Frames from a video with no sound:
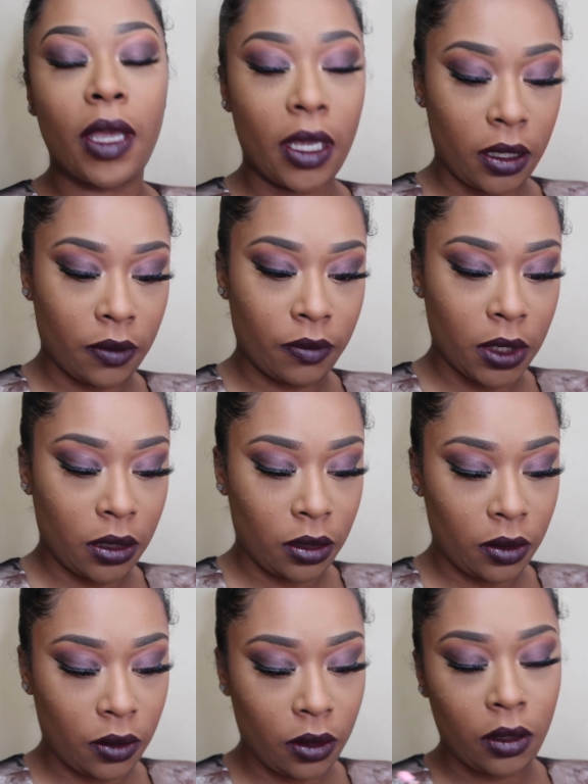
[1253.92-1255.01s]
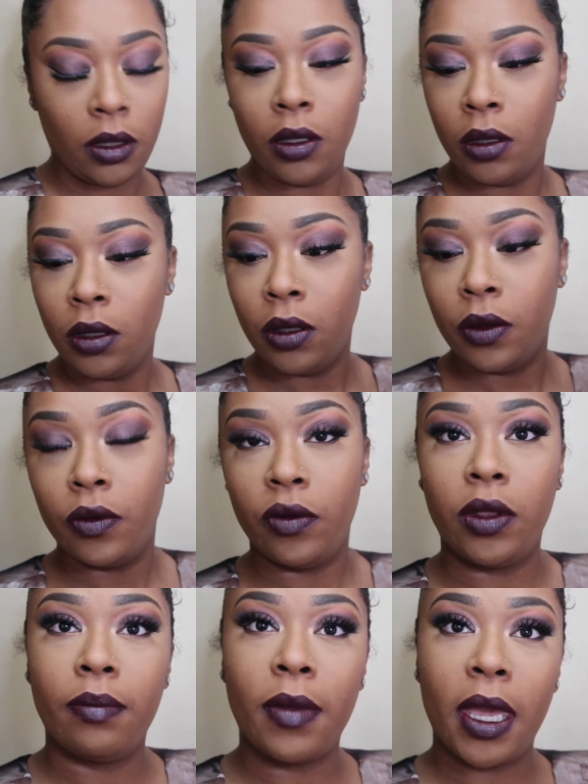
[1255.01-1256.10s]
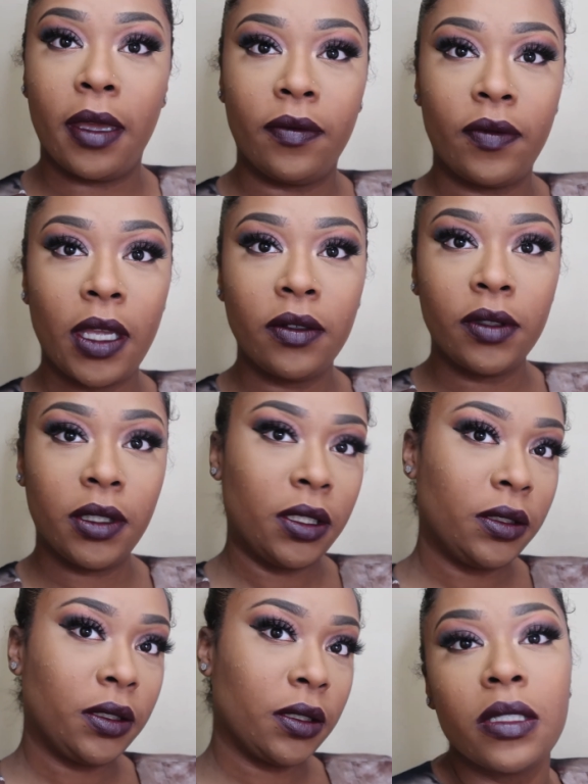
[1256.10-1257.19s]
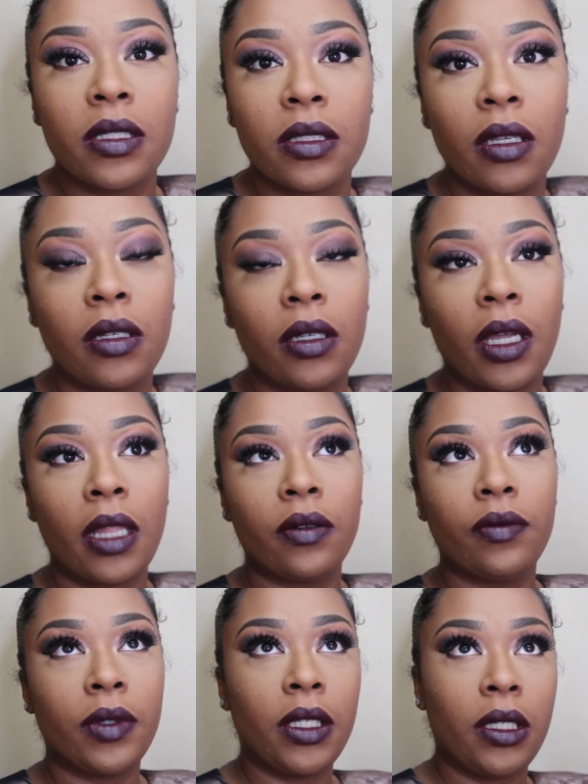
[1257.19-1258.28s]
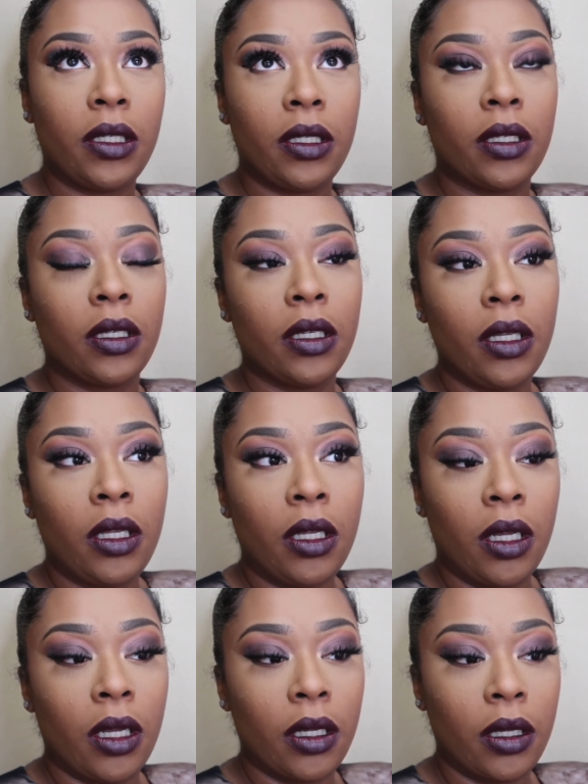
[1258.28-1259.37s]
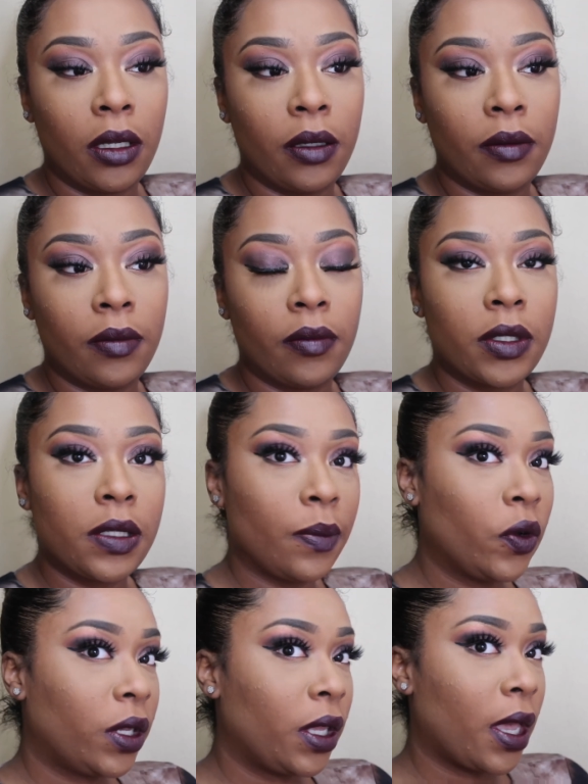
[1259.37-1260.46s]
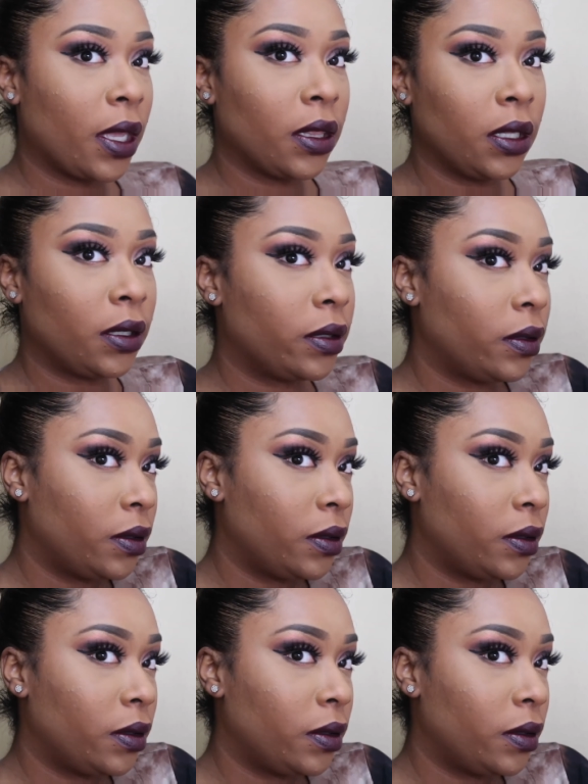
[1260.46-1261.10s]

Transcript: I am done with my final look. This is a Halloween smoky eye look.